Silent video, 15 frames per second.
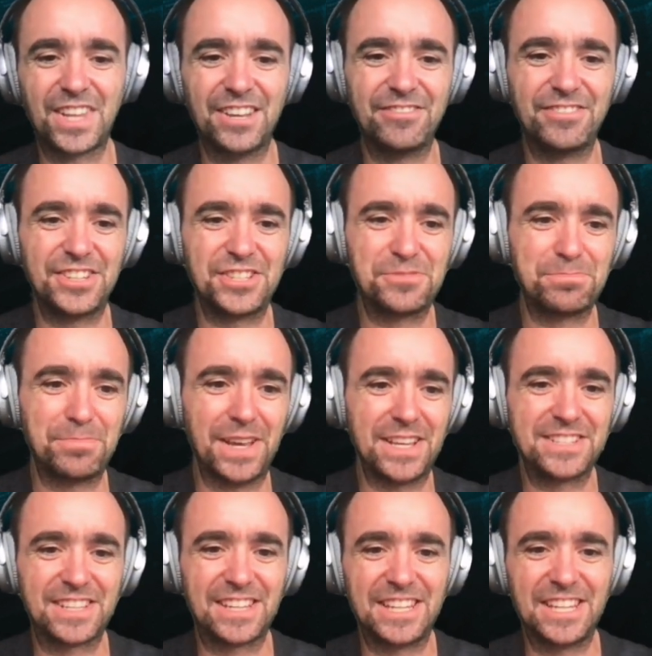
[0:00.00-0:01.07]
which
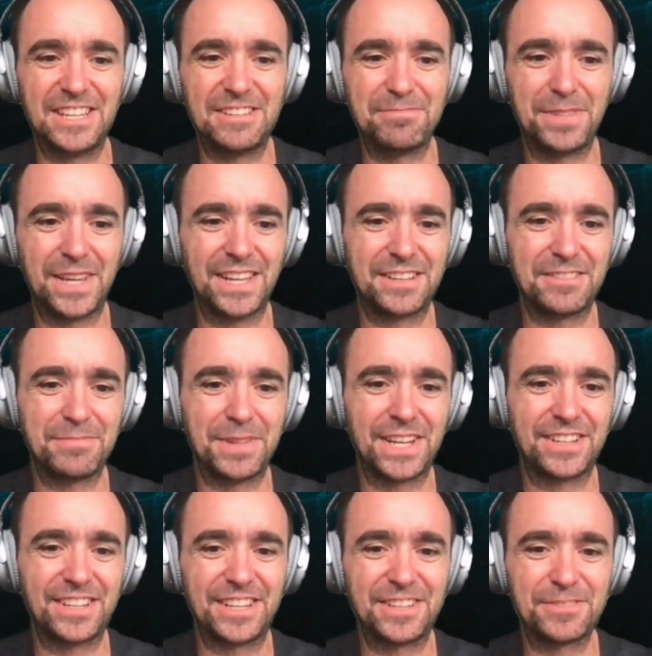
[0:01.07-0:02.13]
basically
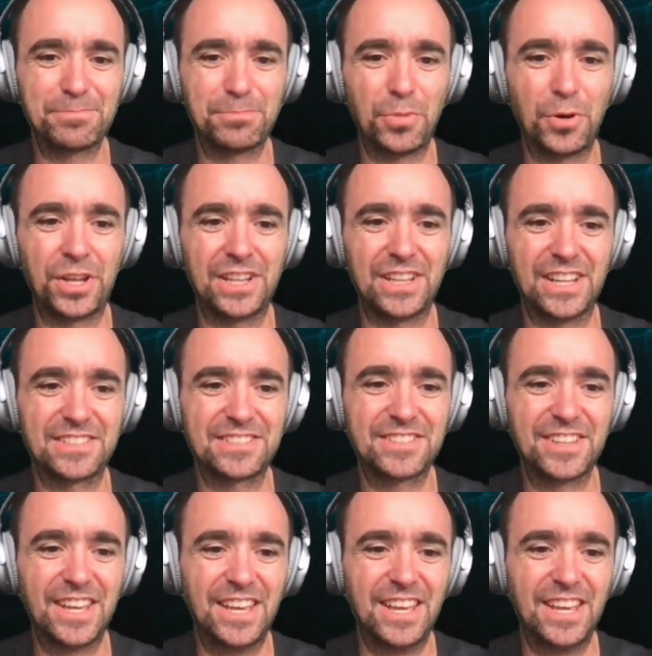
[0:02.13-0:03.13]
meant it pointless.